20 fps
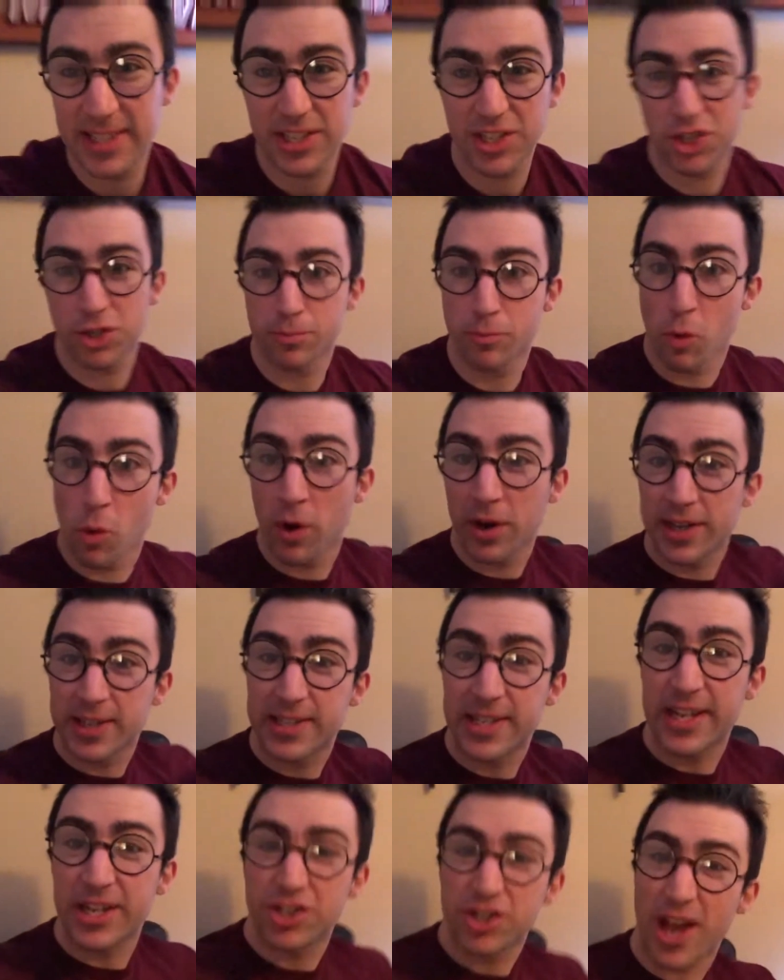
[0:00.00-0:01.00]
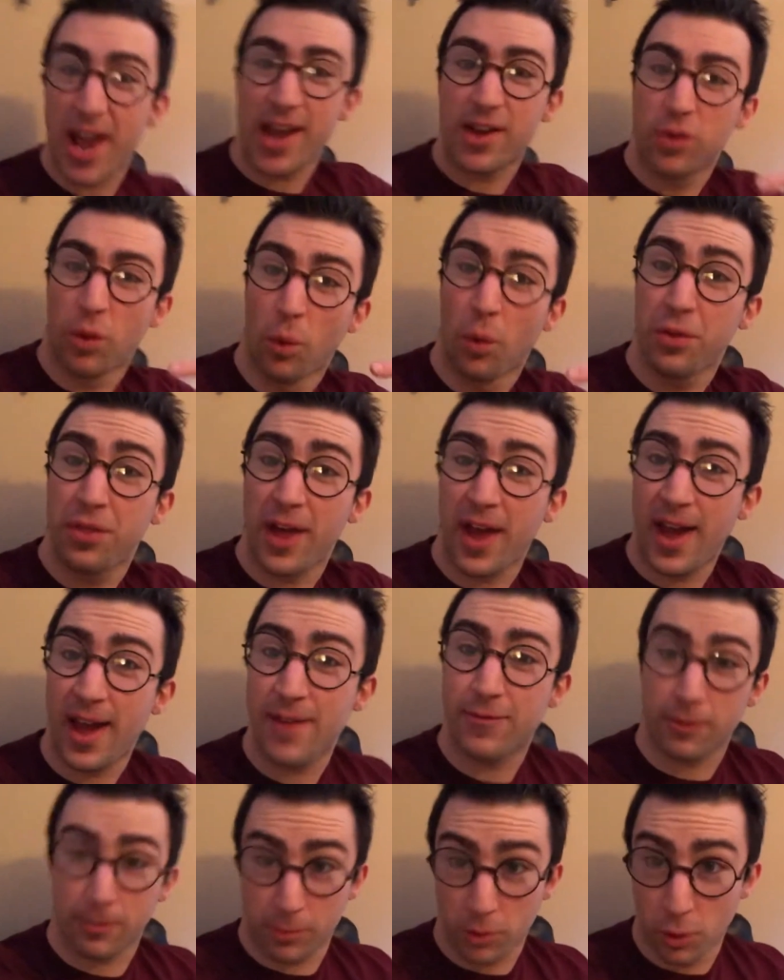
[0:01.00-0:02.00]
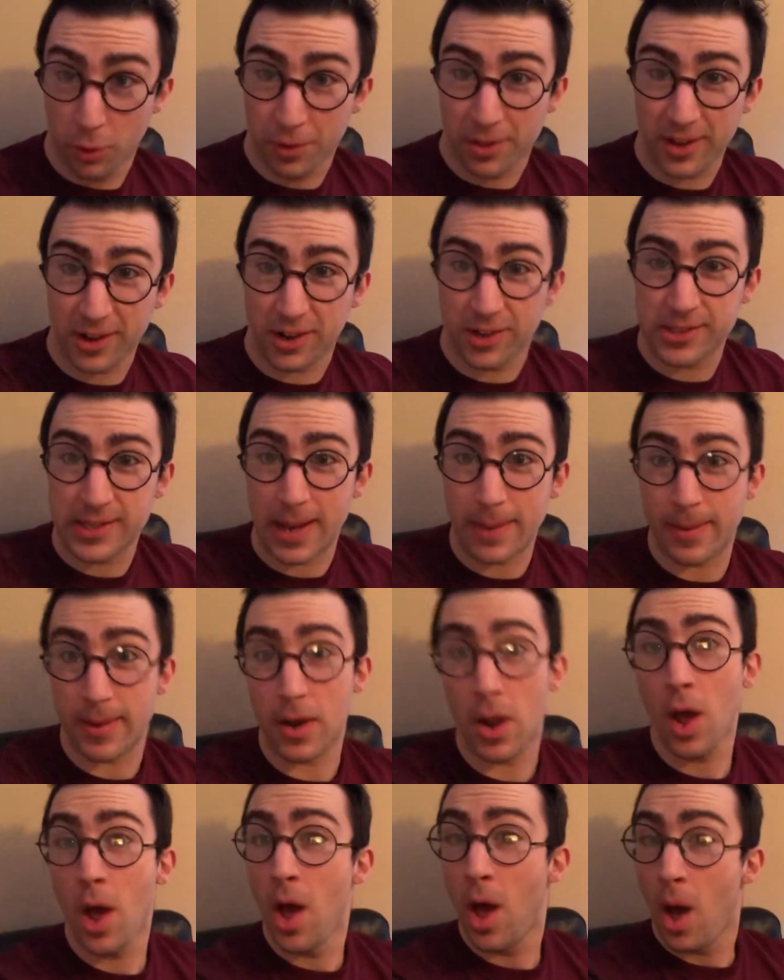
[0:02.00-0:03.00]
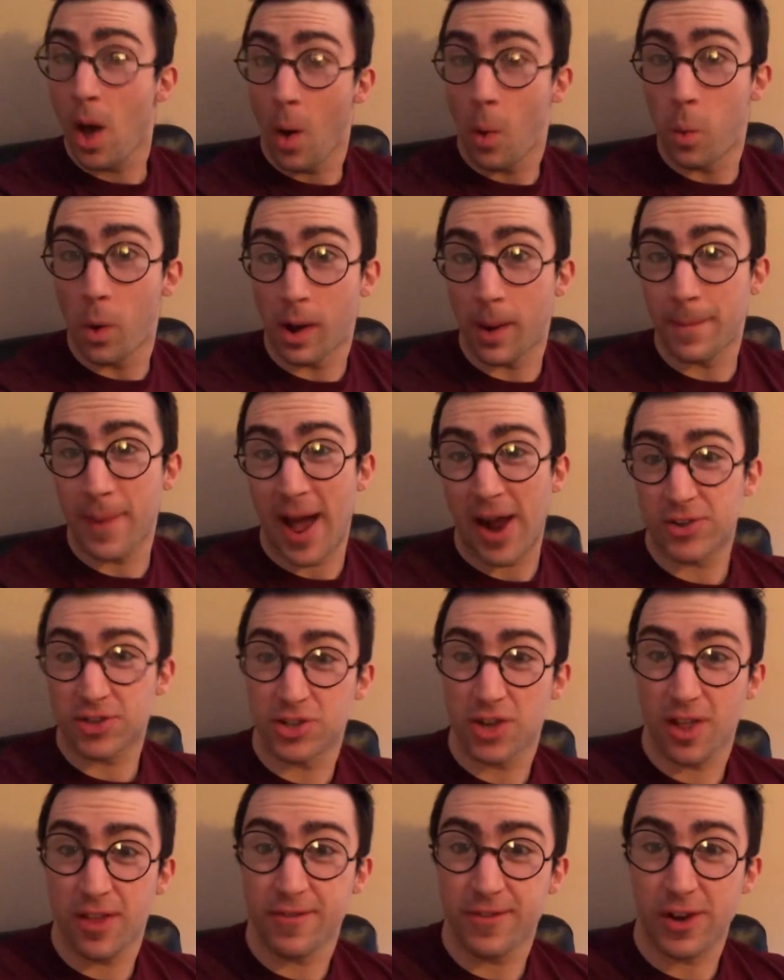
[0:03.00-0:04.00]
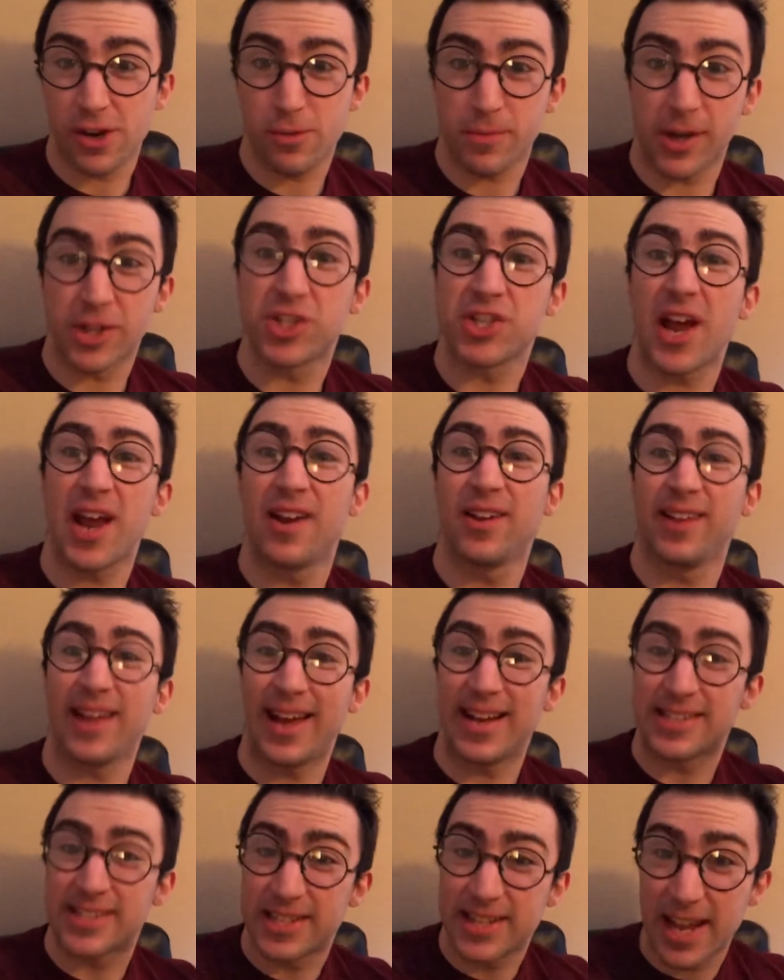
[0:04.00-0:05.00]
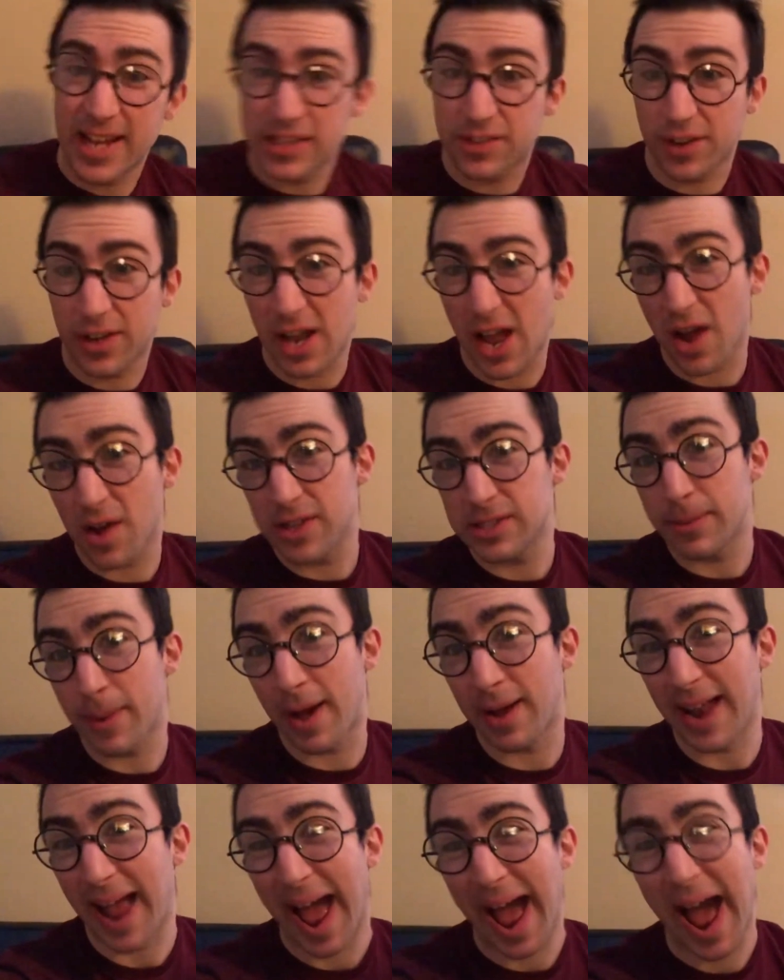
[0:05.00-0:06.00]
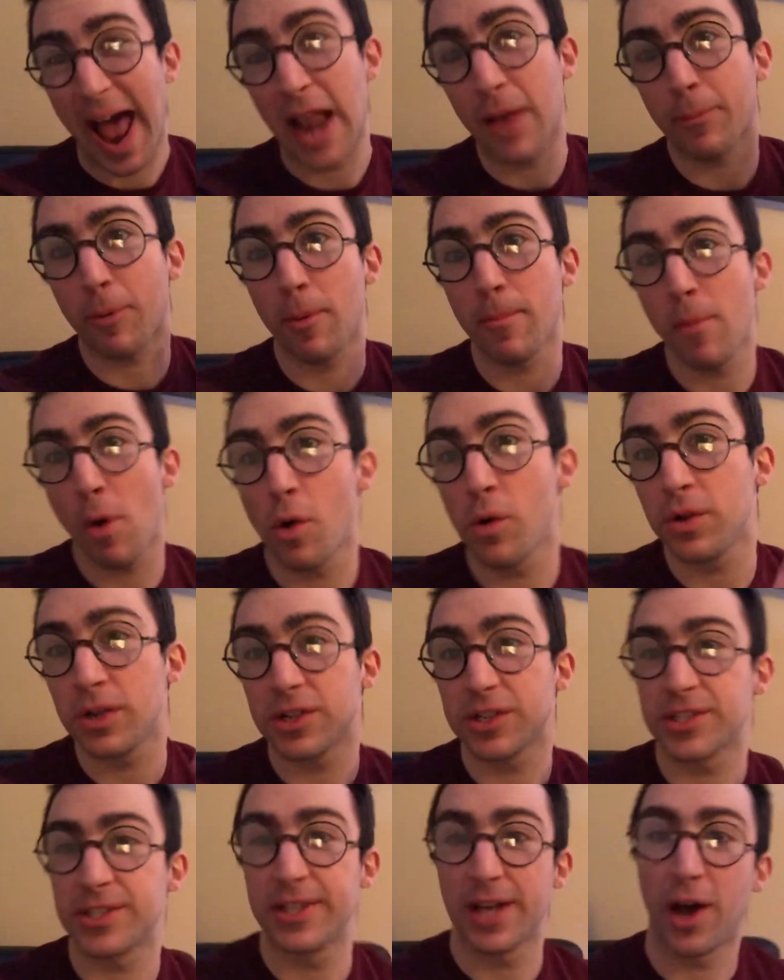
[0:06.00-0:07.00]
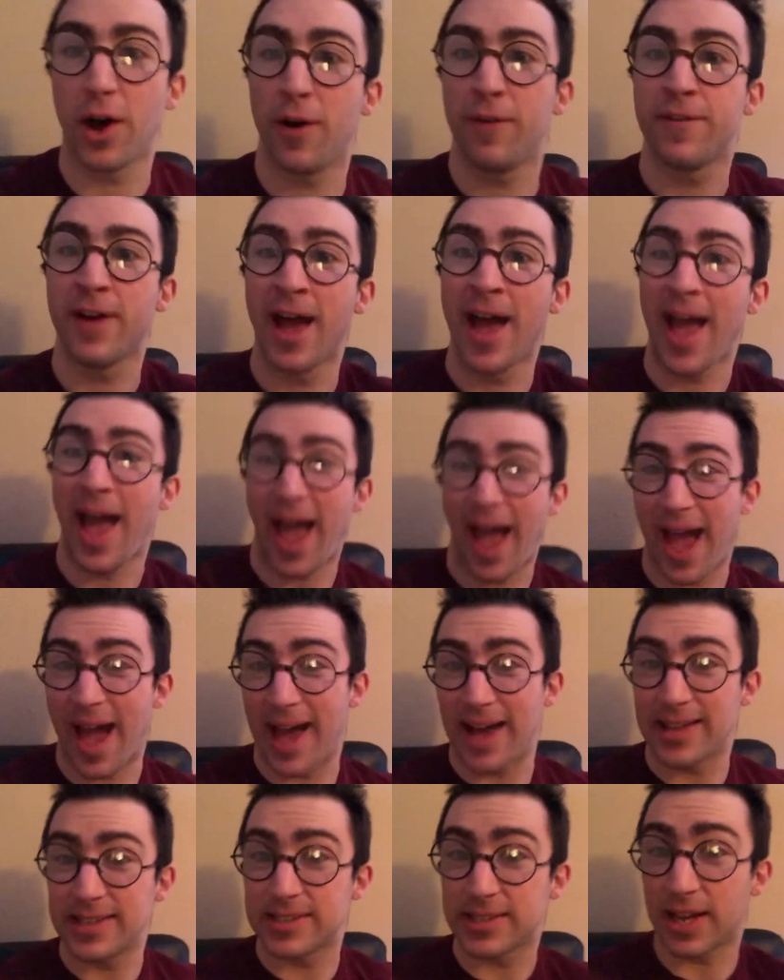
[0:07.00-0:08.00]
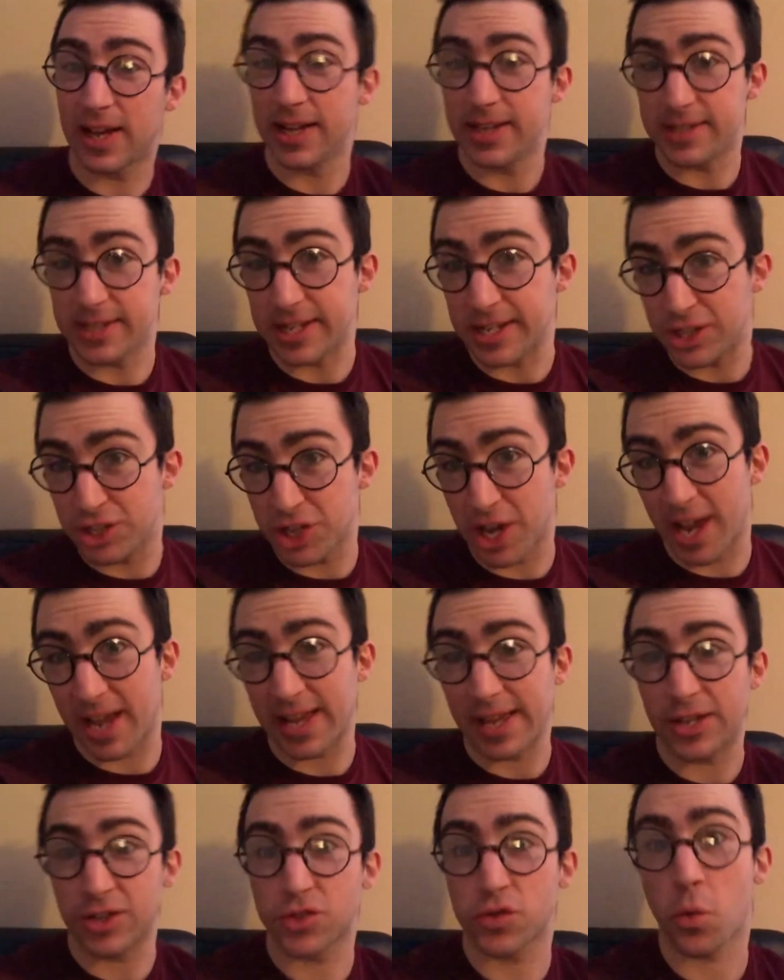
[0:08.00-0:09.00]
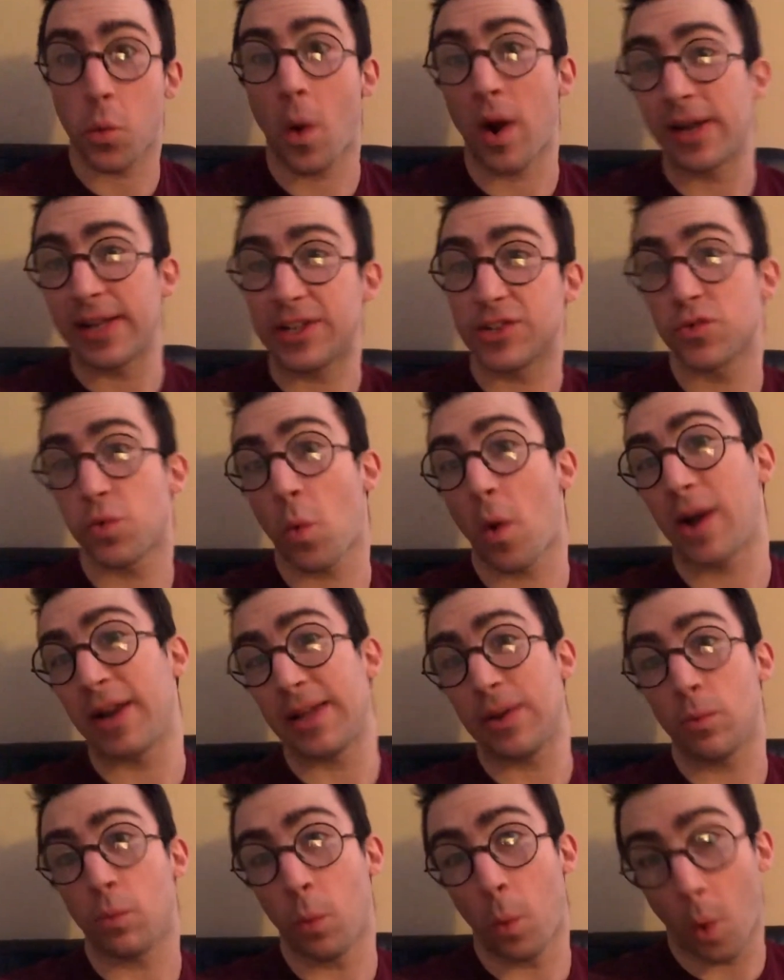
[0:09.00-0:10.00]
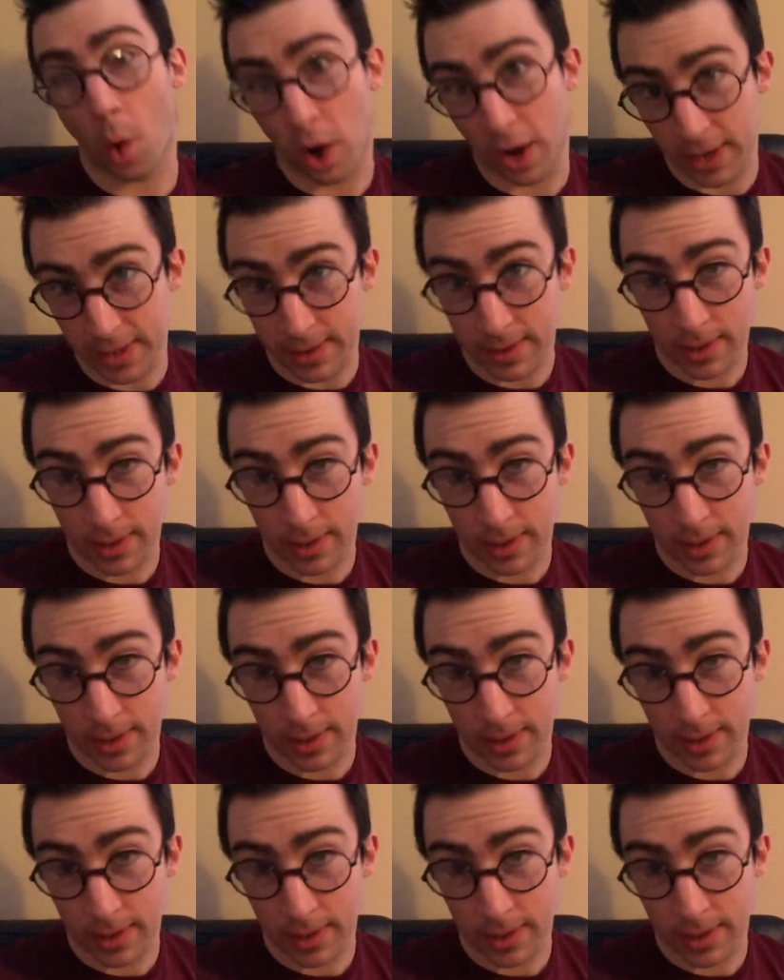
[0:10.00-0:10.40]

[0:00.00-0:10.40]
It's your boy DJ Cool Thing from Cool Thing Entertainment. Welcome back to another video on my channel and today's video is about how to promote yourself as a DJ in 2021.